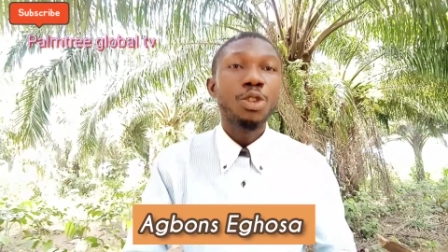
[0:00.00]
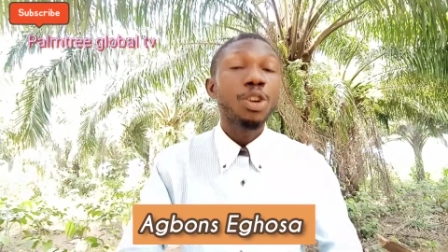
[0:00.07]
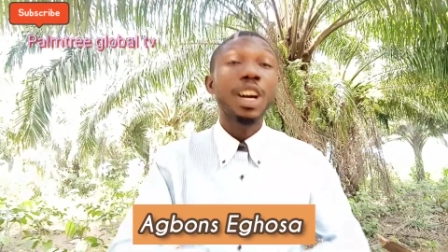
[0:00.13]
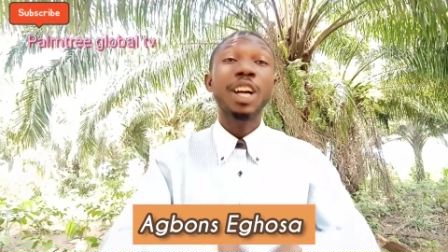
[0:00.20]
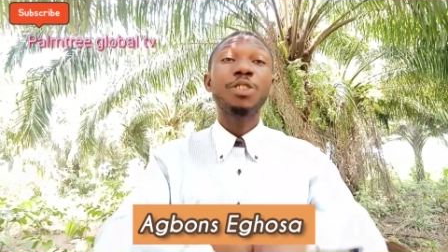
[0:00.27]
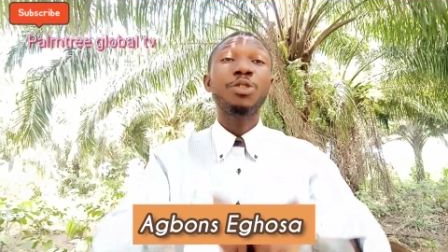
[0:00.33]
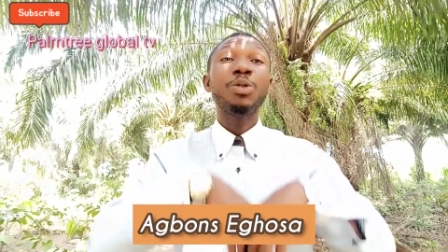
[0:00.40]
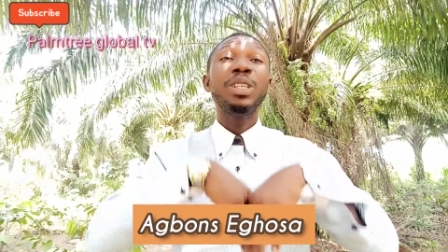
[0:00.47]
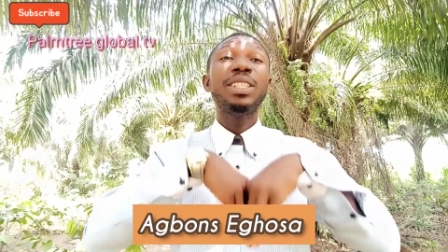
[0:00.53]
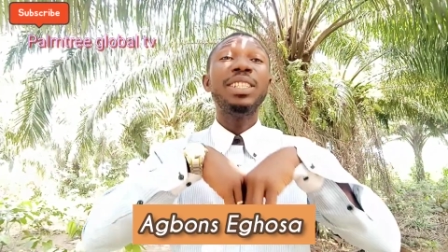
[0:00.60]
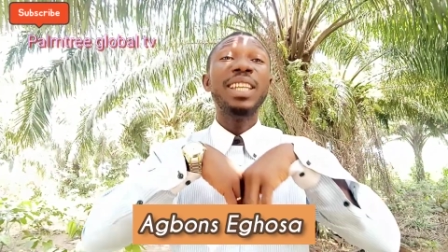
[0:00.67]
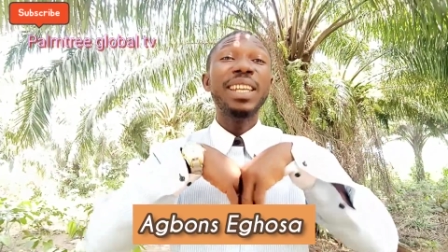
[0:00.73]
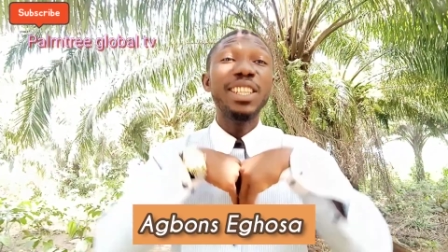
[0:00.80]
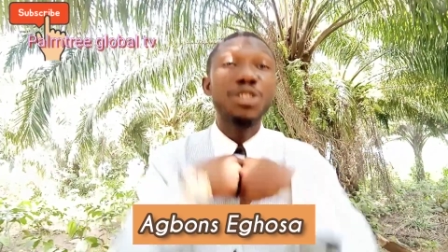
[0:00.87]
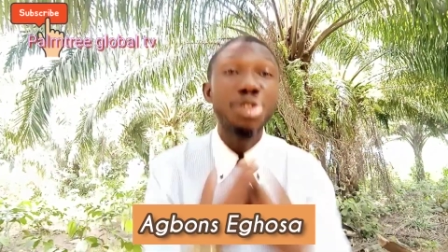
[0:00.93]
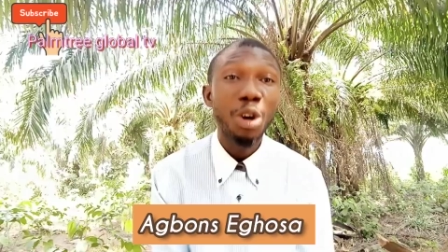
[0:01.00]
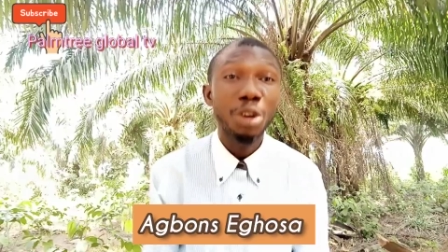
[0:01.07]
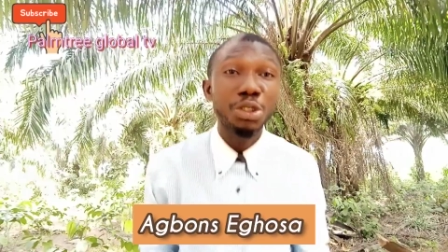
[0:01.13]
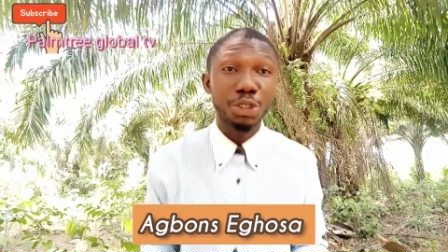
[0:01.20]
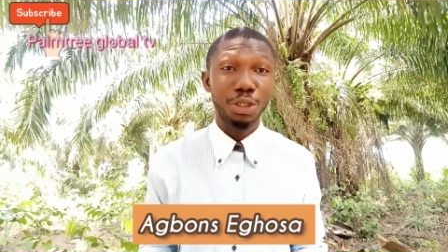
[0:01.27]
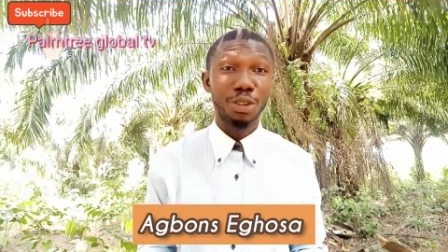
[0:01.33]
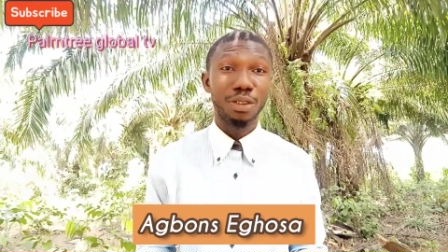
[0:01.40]
If you are looking on how to
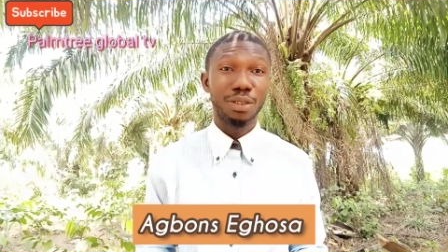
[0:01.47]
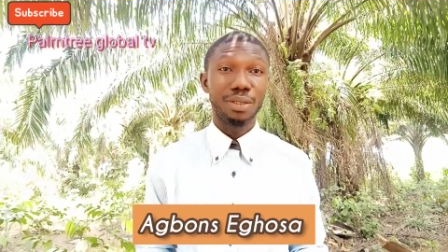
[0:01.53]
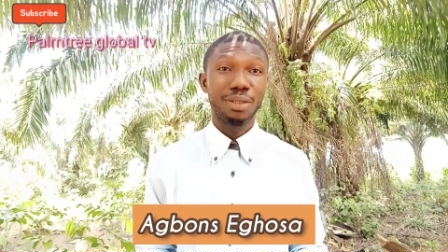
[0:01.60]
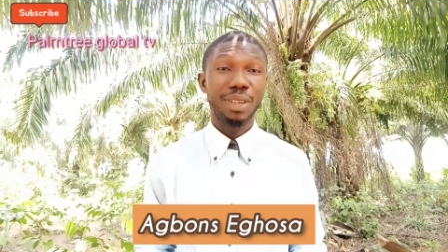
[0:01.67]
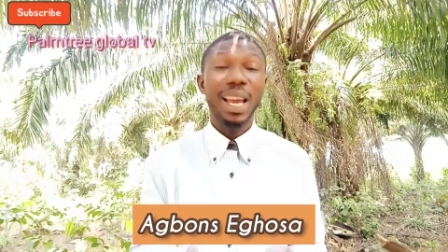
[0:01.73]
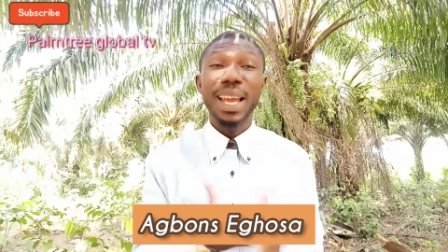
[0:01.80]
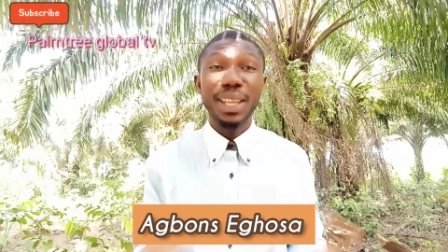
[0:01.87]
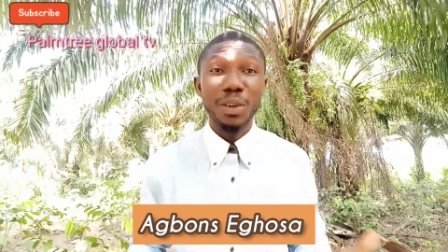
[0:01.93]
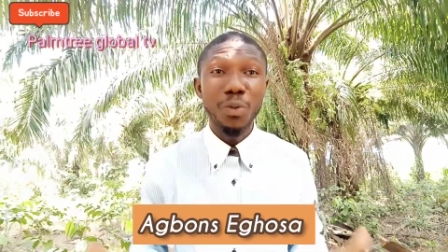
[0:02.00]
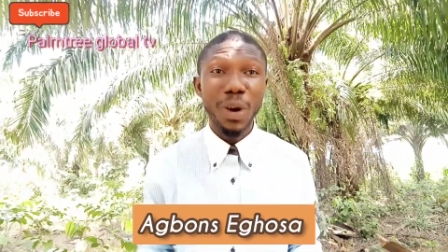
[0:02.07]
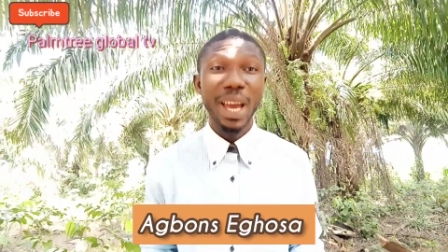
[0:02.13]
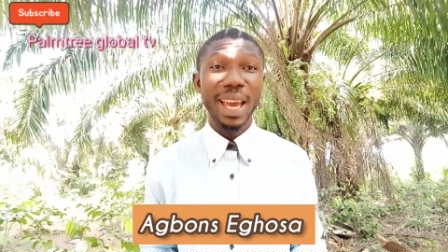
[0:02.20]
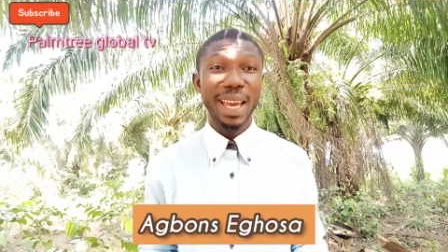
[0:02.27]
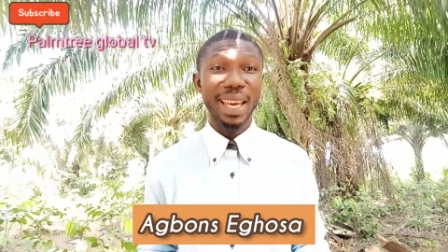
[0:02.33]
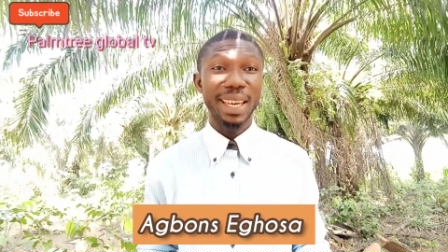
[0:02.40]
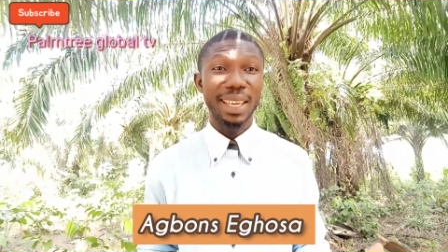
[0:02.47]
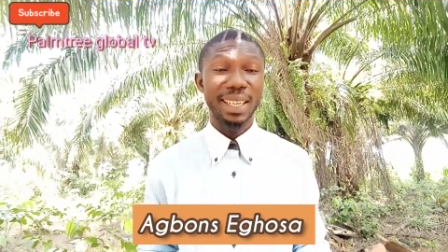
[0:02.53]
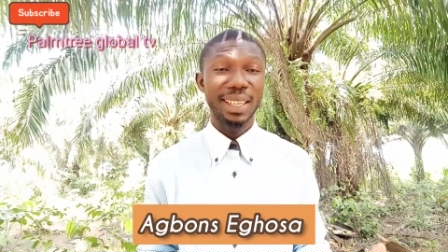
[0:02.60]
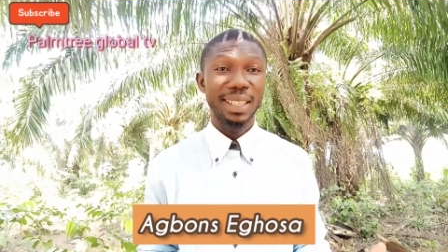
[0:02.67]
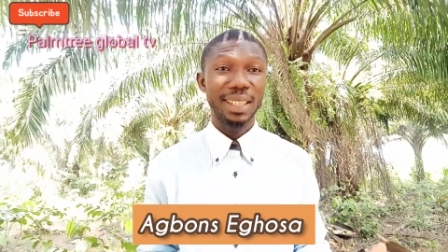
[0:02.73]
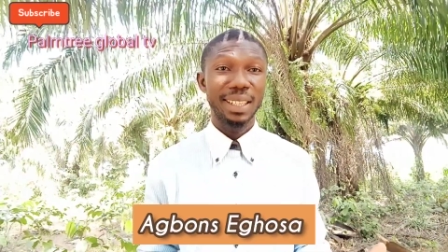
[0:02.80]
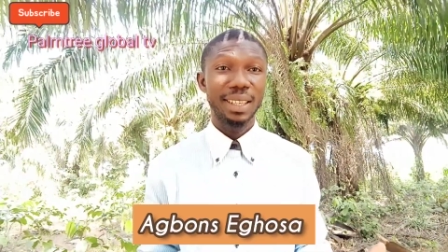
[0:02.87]
get any of this product, just
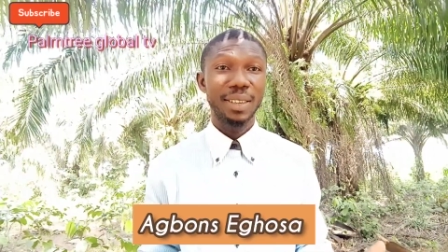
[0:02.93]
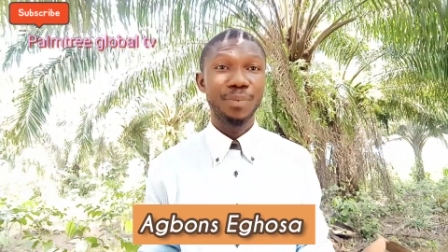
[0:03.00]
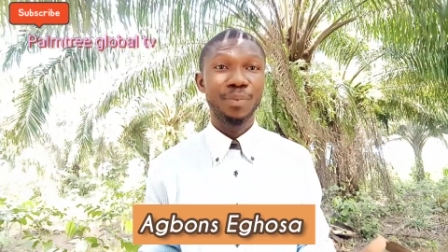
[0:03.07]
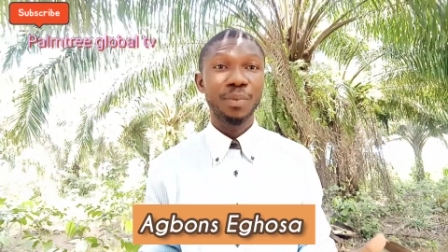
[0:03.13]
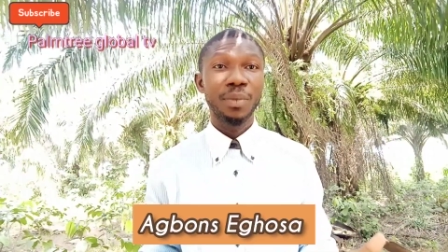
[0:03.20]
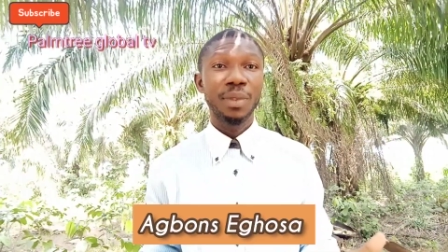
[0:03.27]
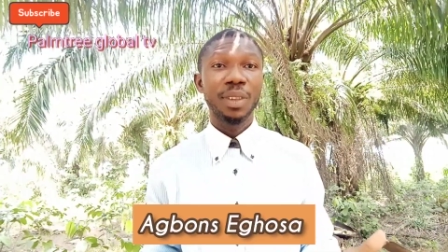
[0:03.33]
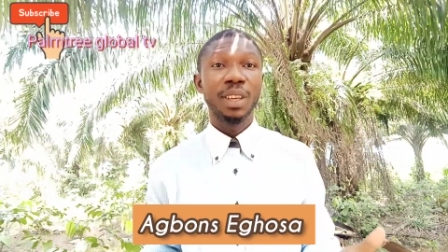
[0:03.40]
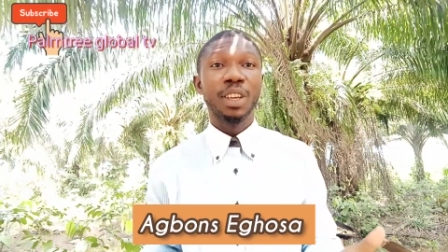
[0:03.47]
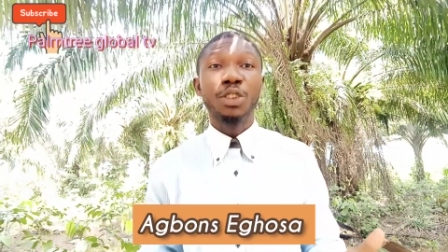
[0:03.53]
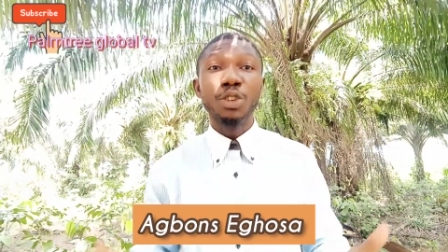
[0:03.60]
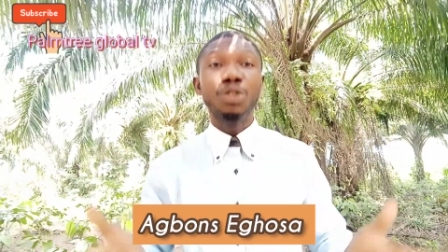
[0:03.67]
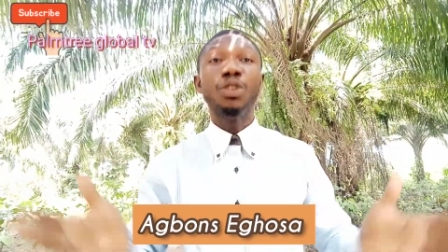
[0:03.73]
message me.